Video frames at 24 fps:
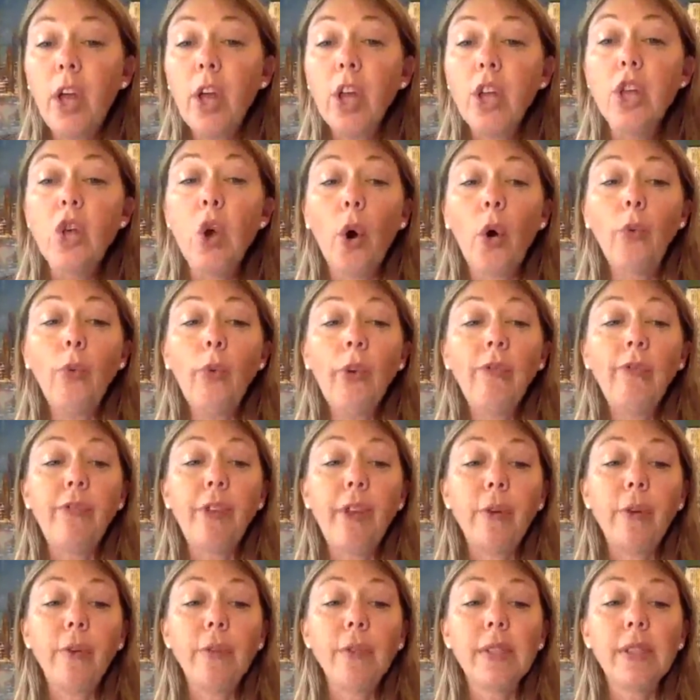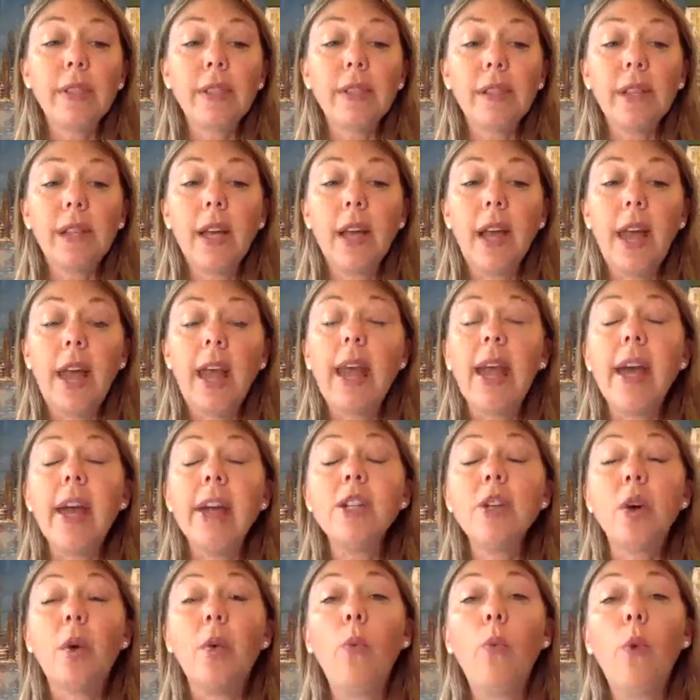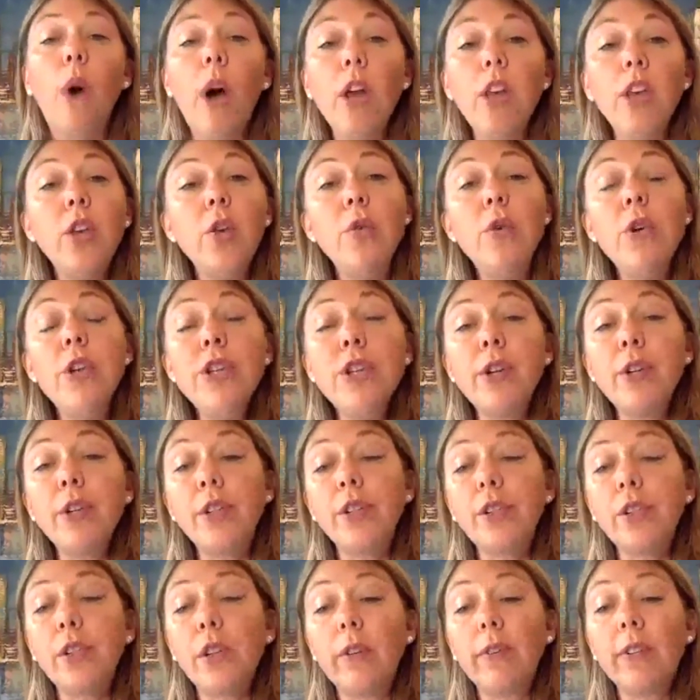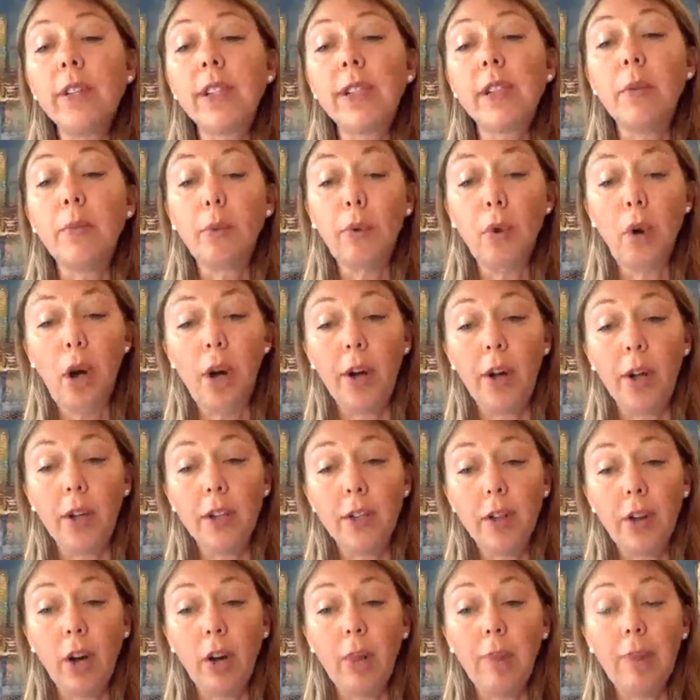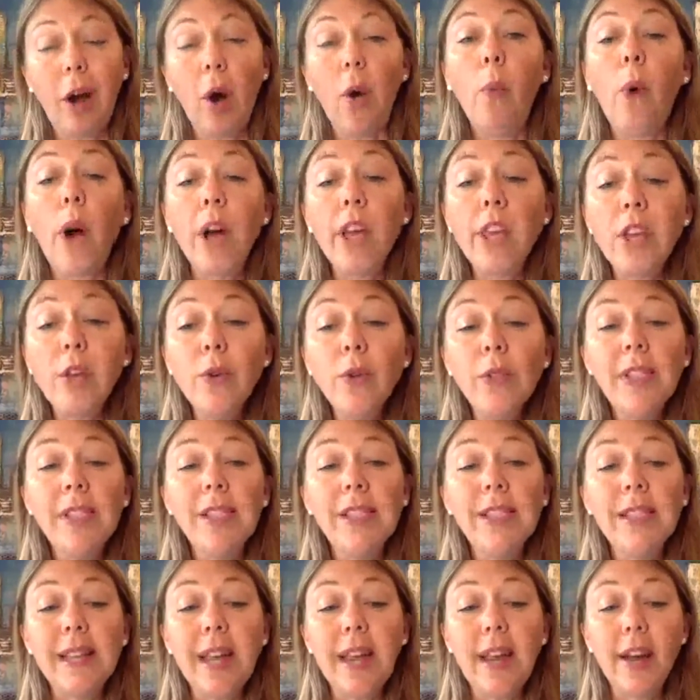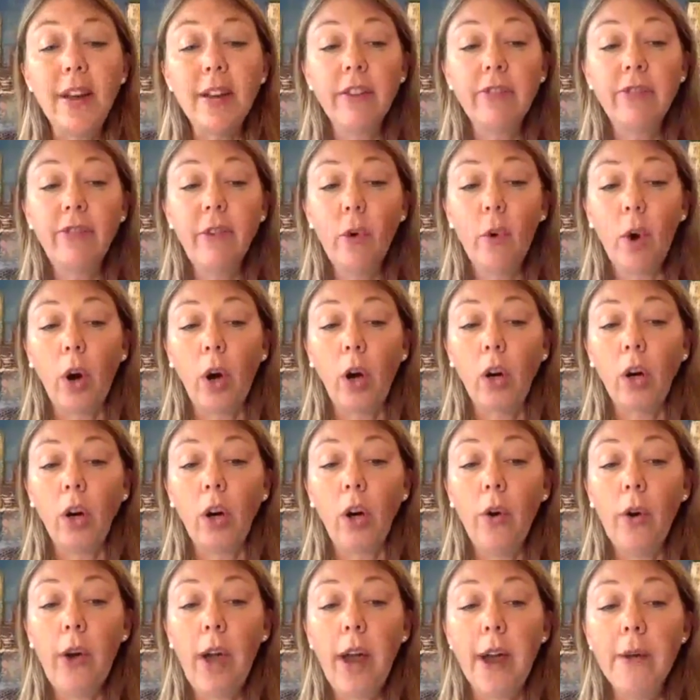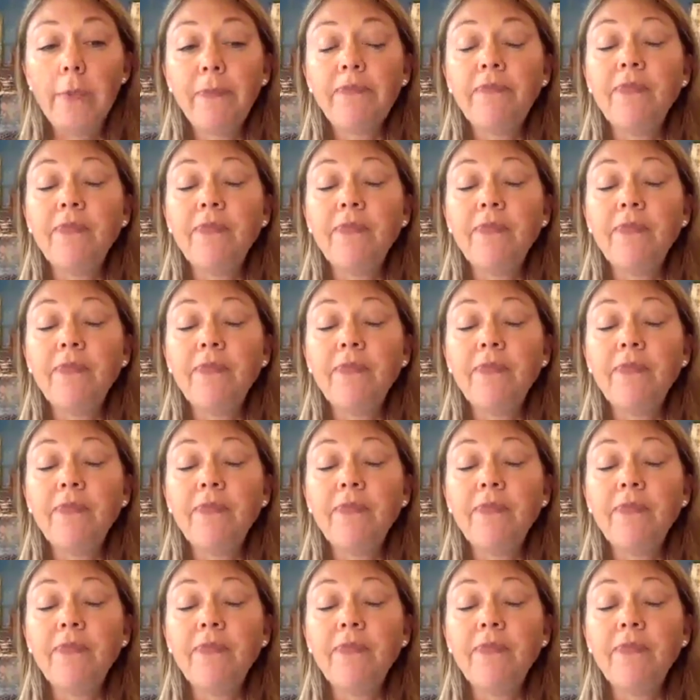your reviews, and what you and your service and product are about, what you stand for, okay?